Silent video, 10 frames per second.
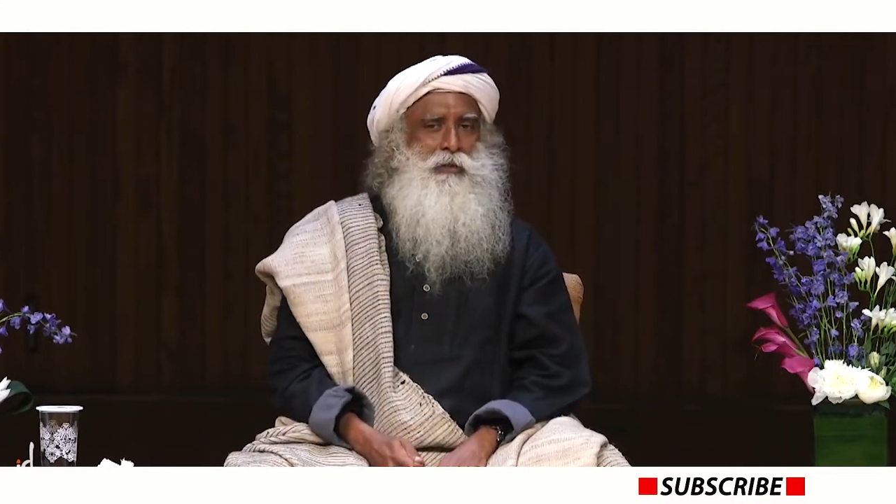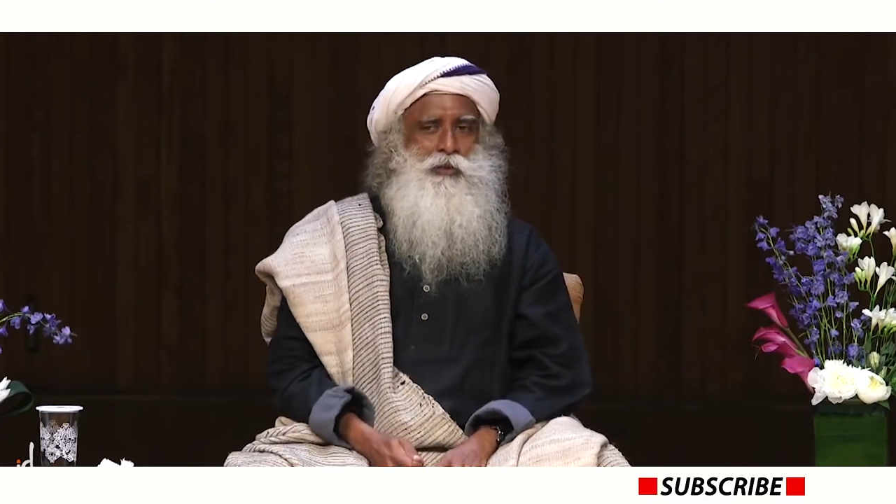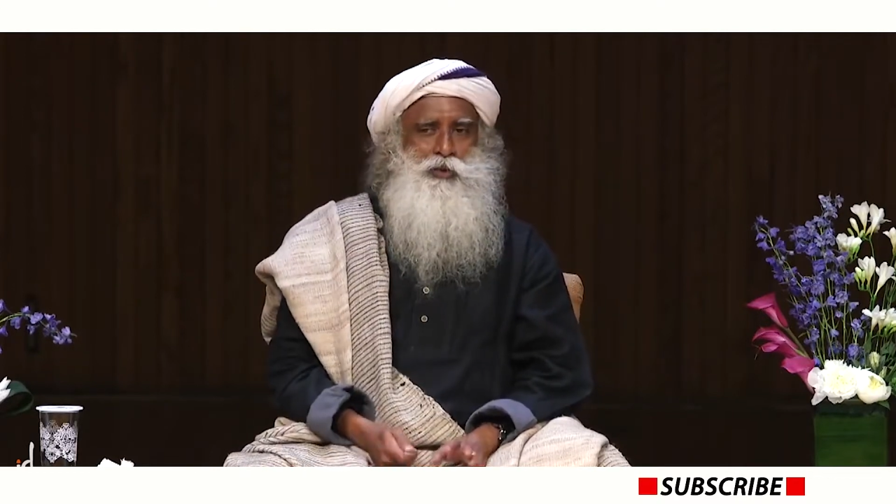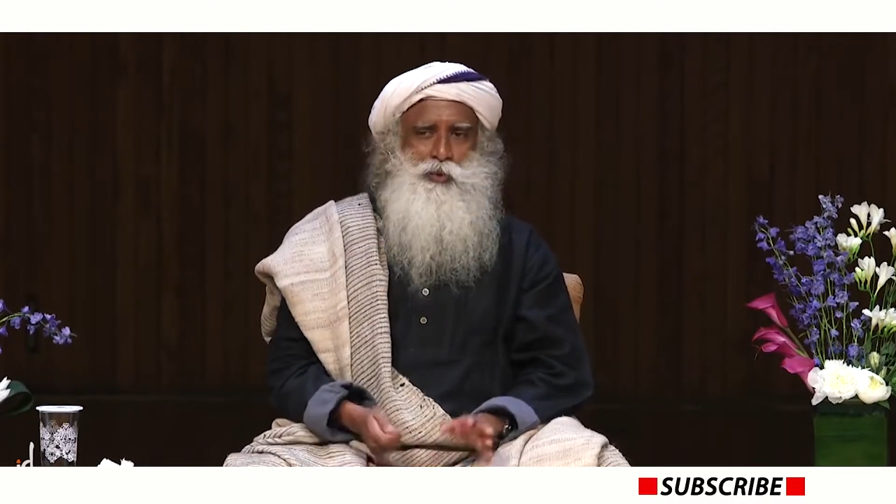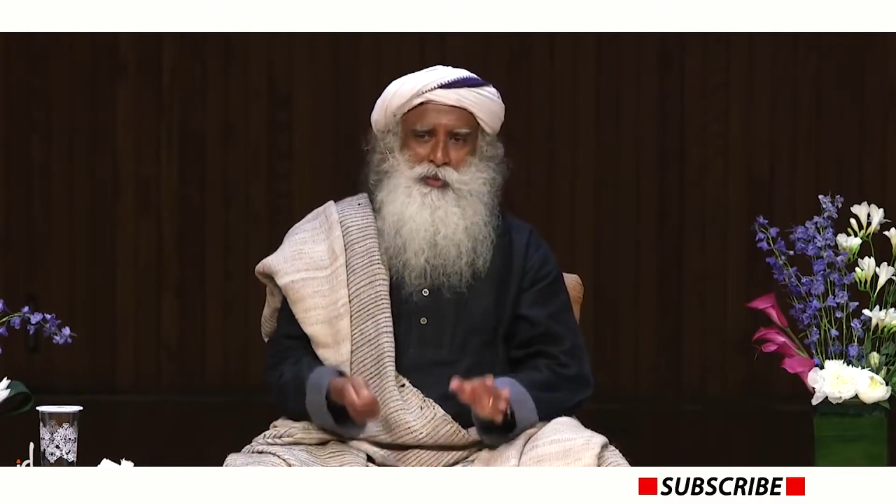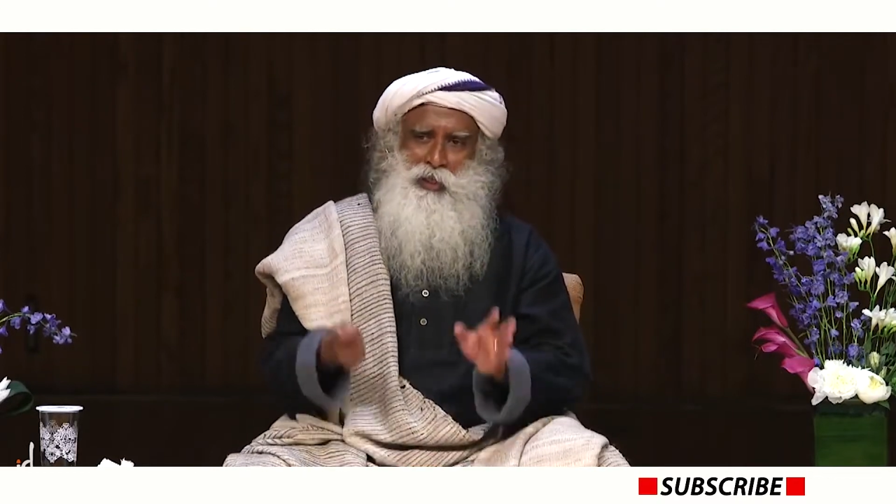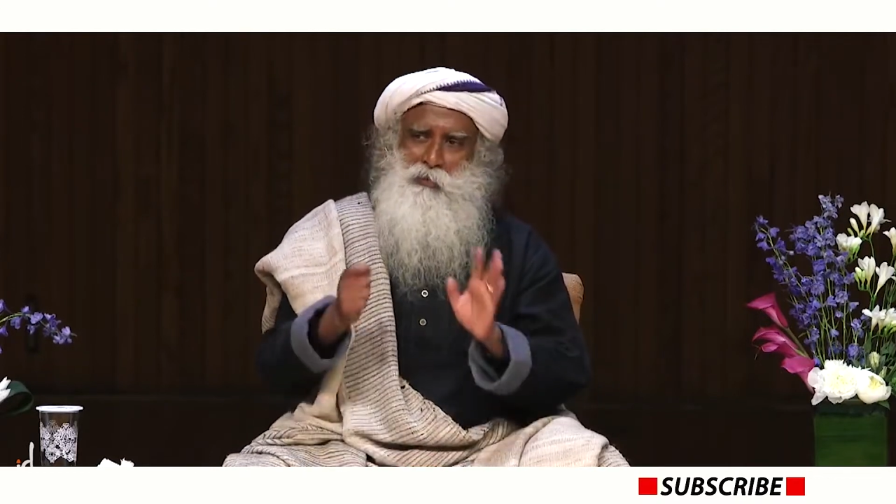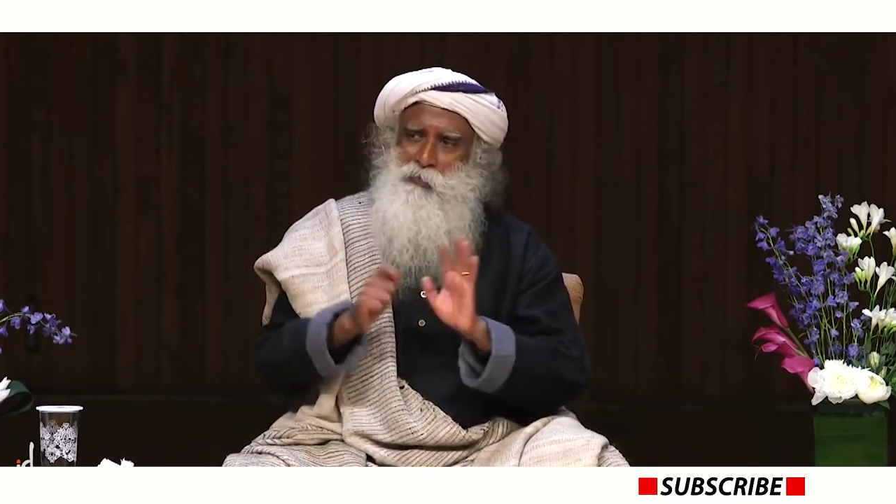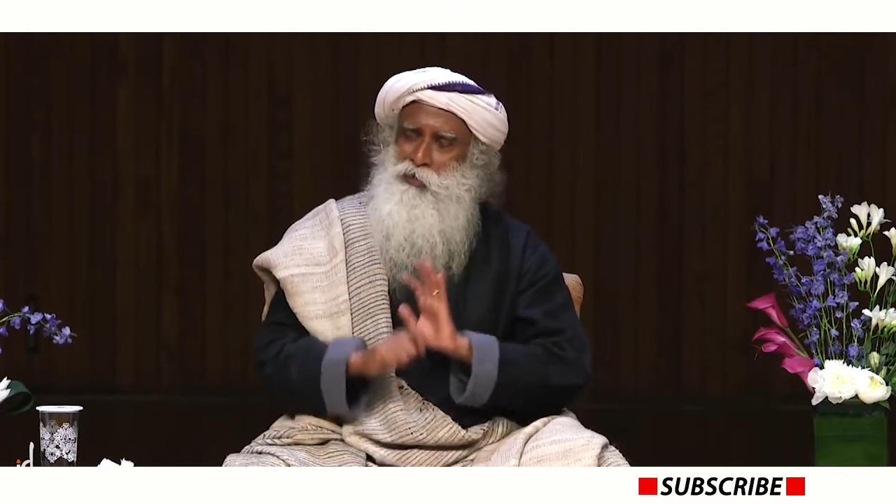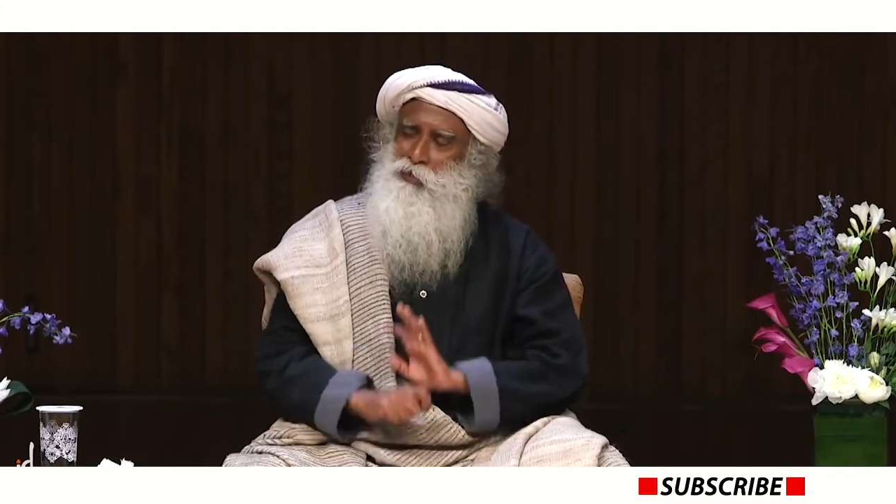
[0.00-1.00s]
You
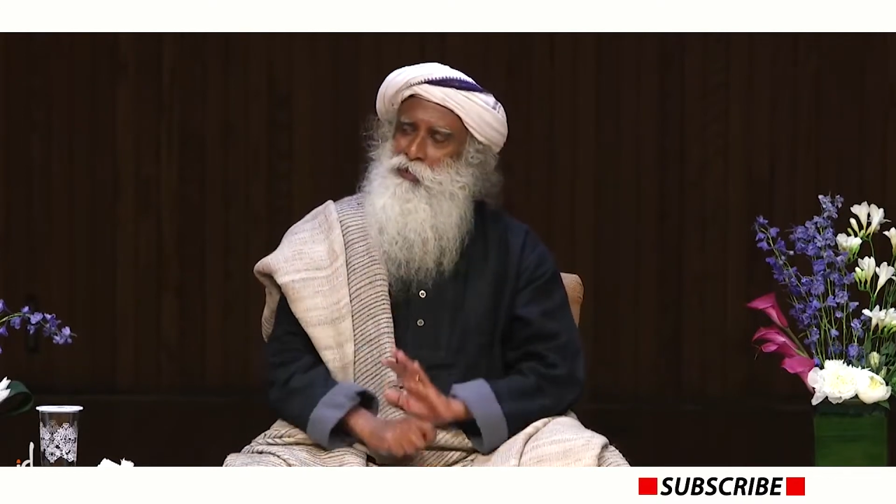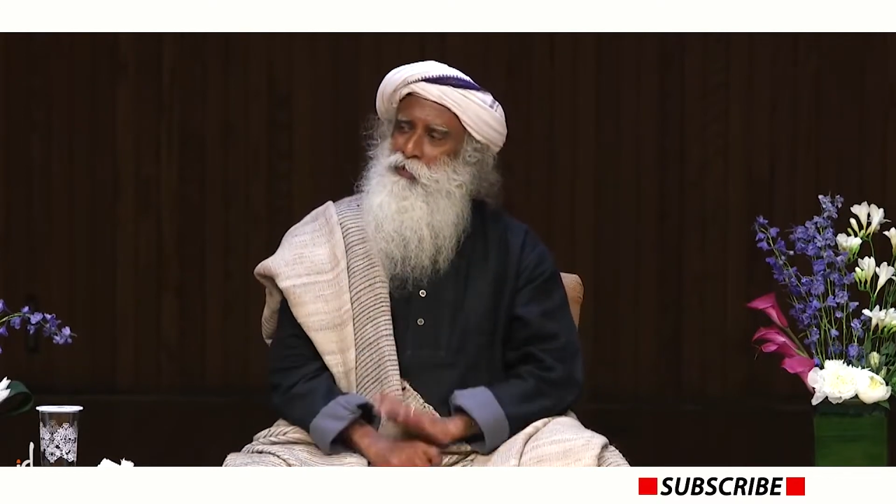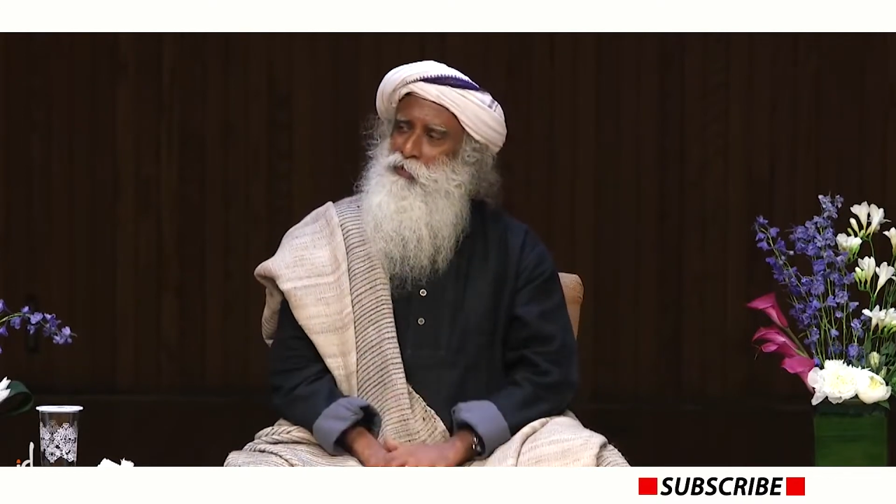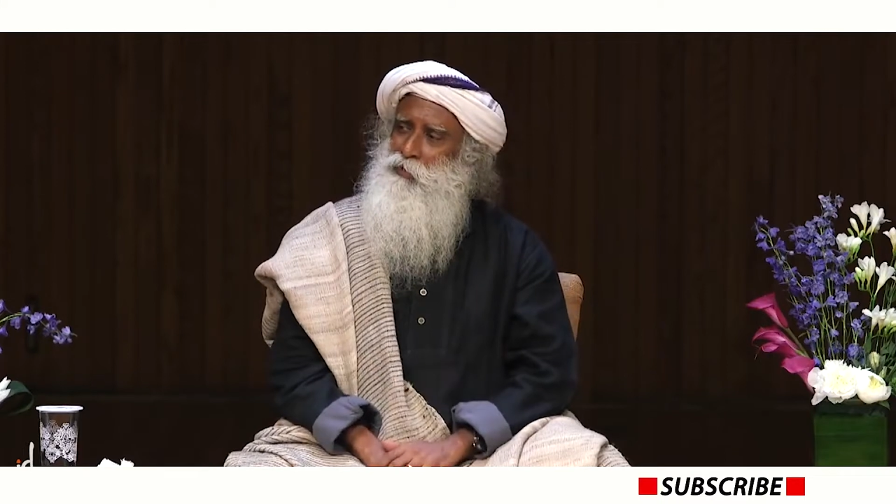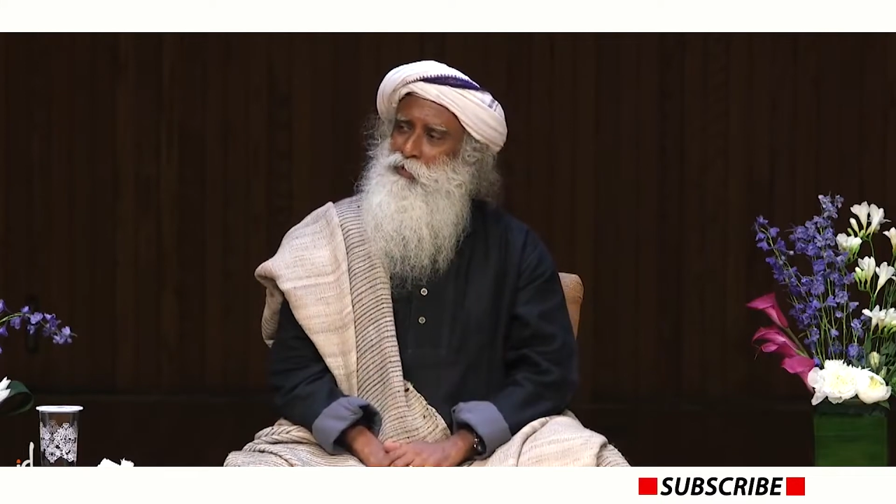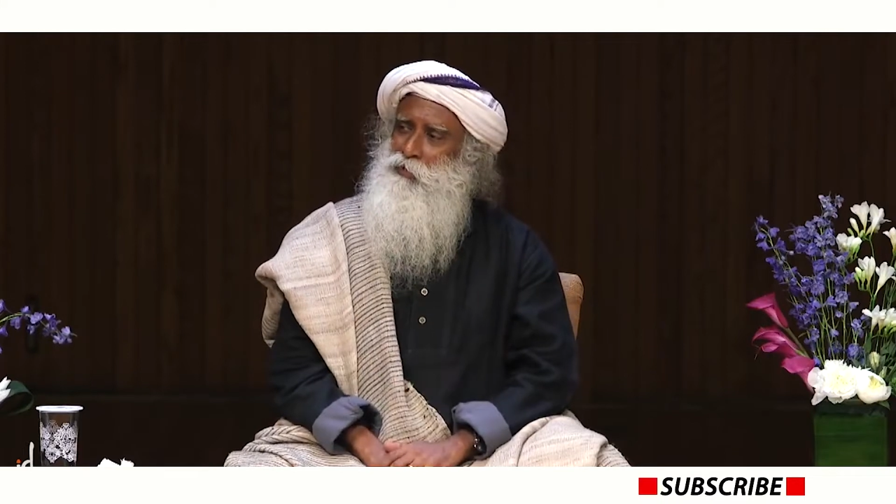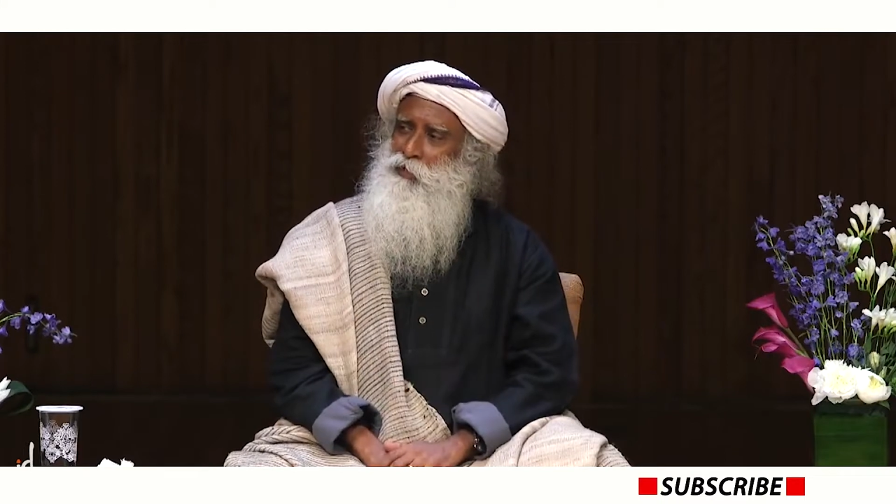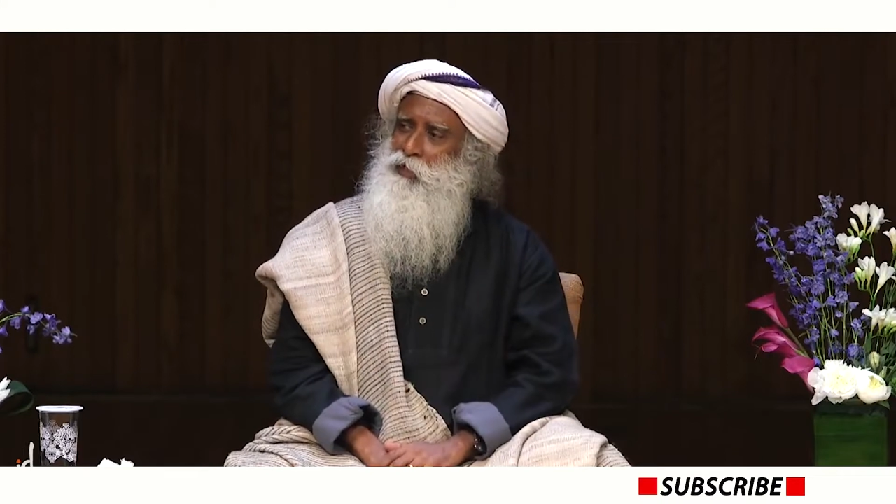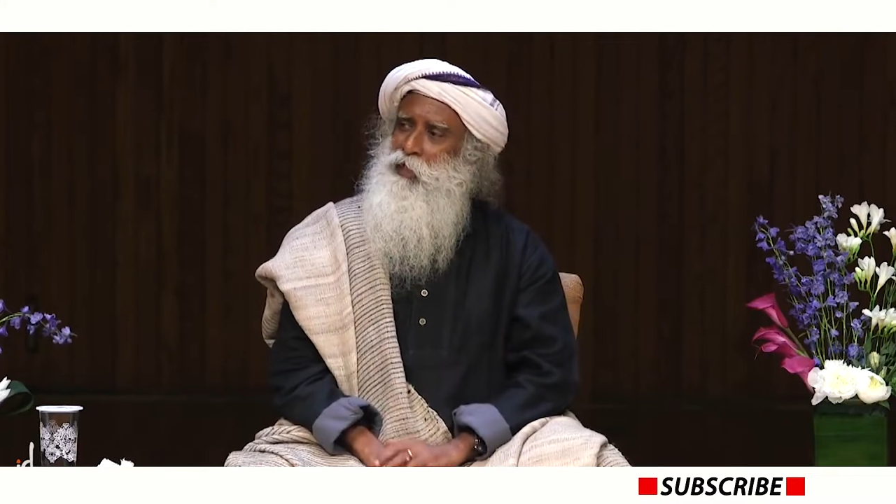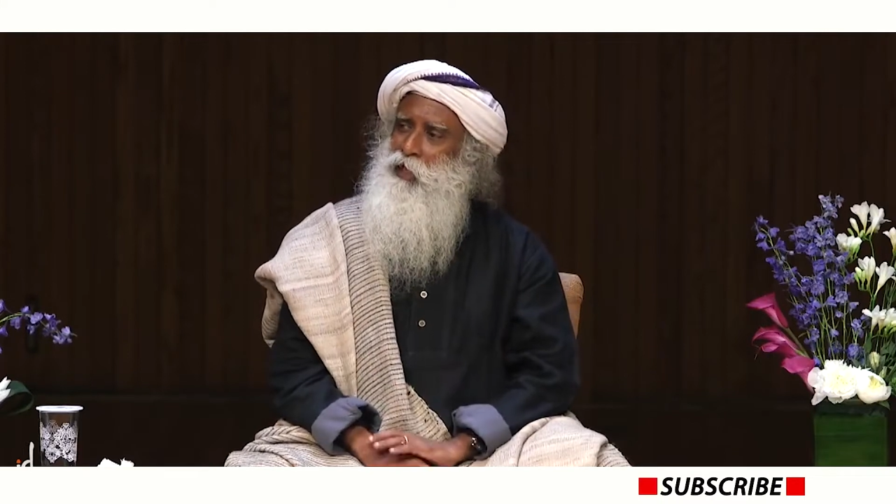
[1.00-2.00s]
tell me, in